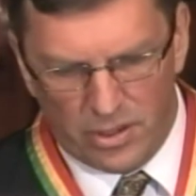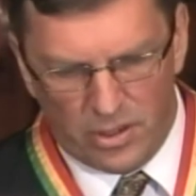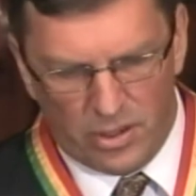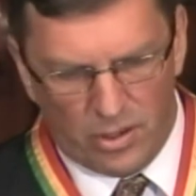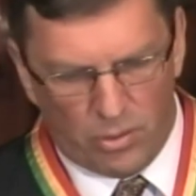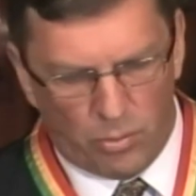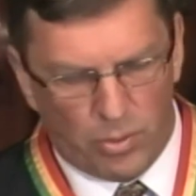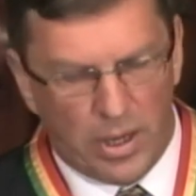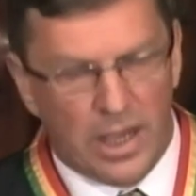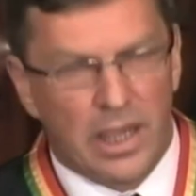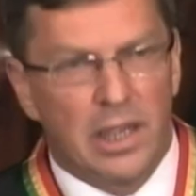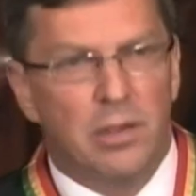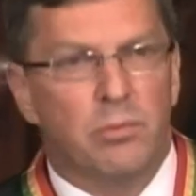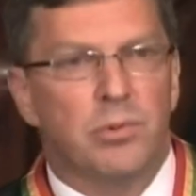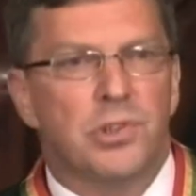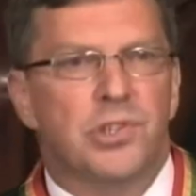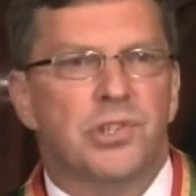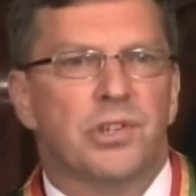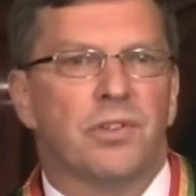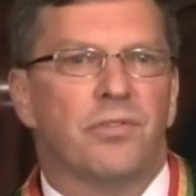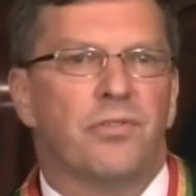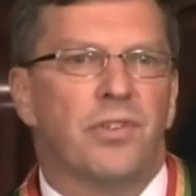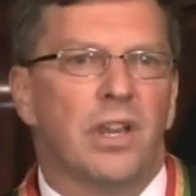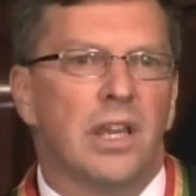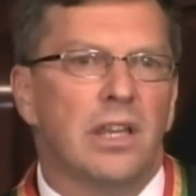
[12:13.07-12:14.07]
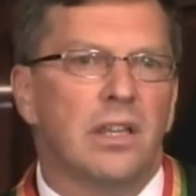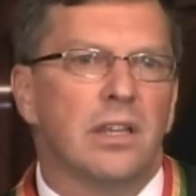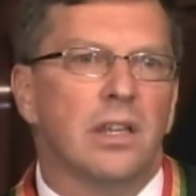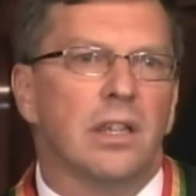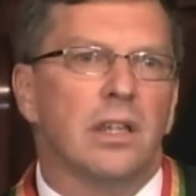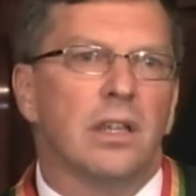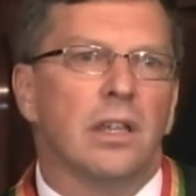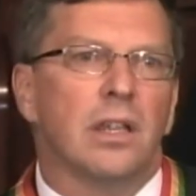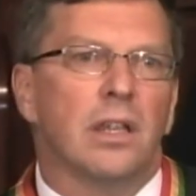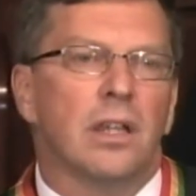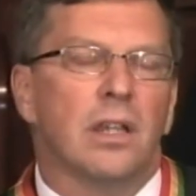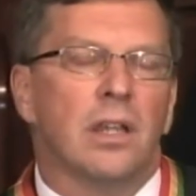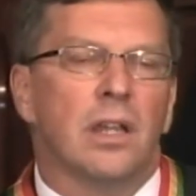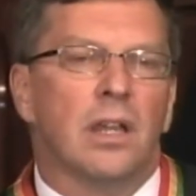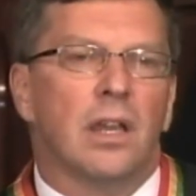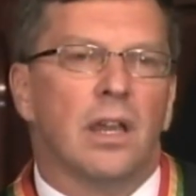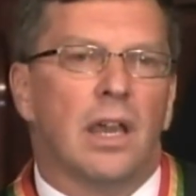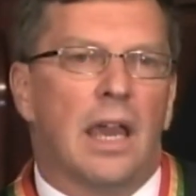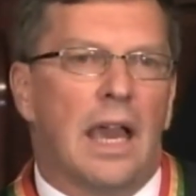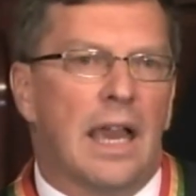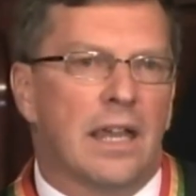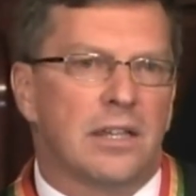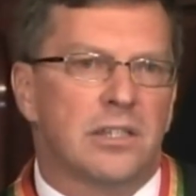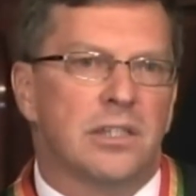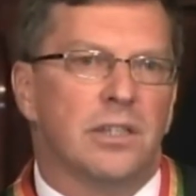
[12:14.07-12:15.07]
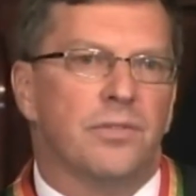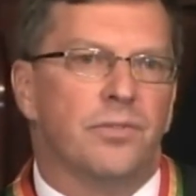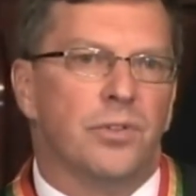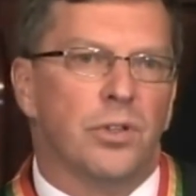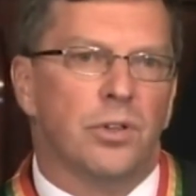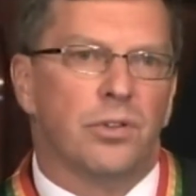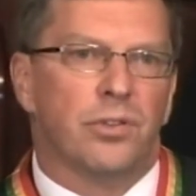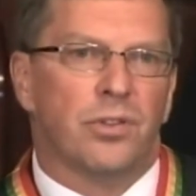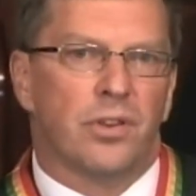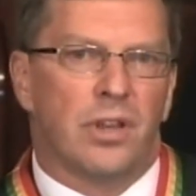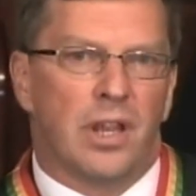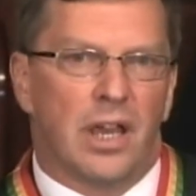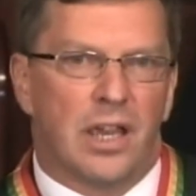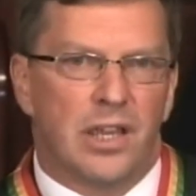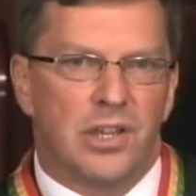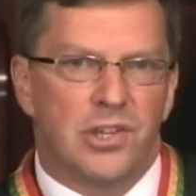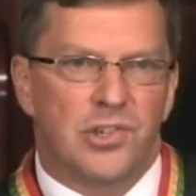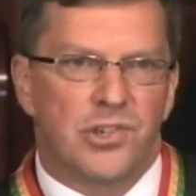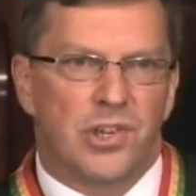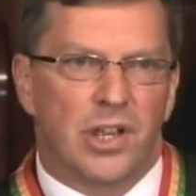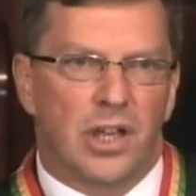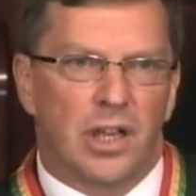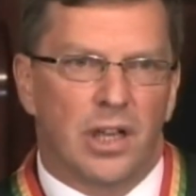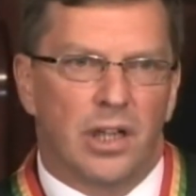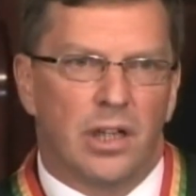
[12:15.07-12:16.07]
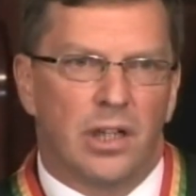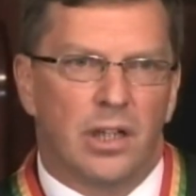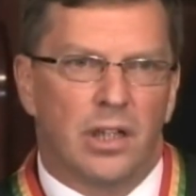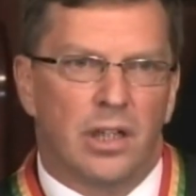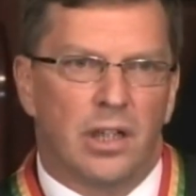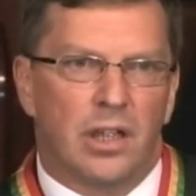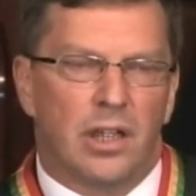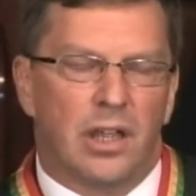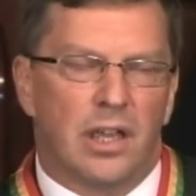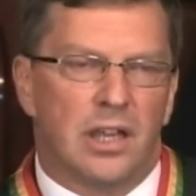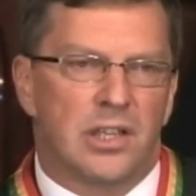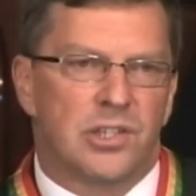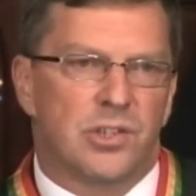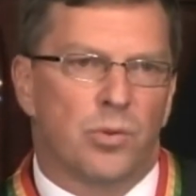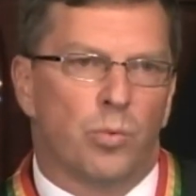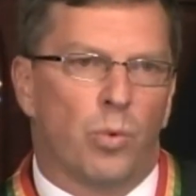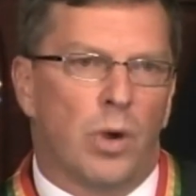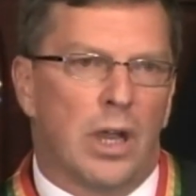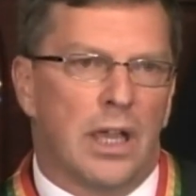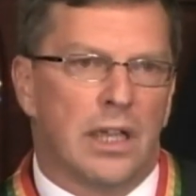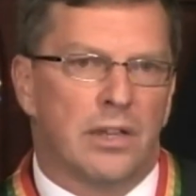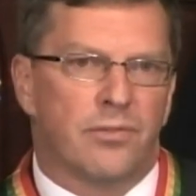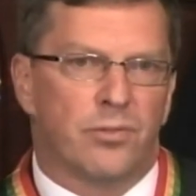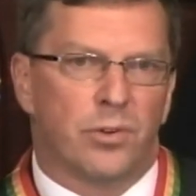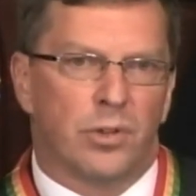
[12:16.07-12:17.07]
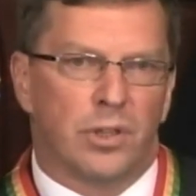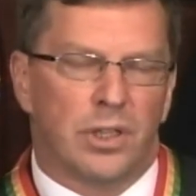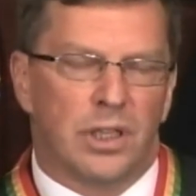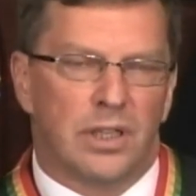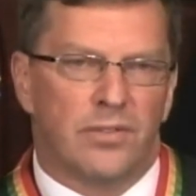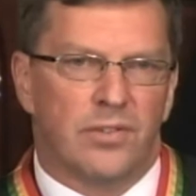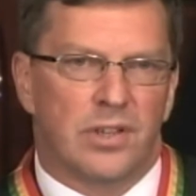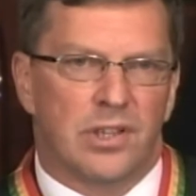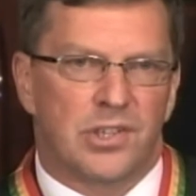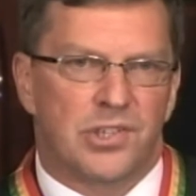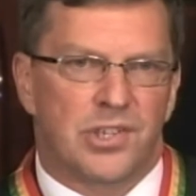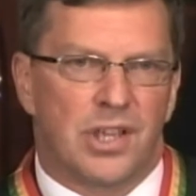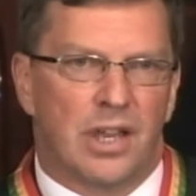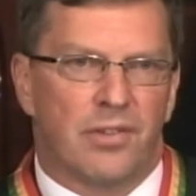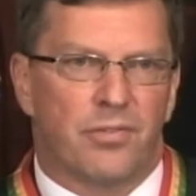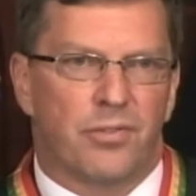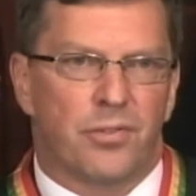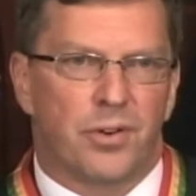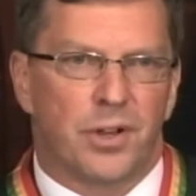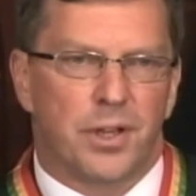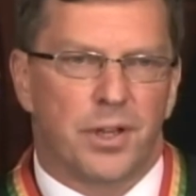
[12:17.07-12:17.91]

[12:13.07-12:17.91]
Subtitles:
where he was defending active euthanasia as a way of relieving suffering.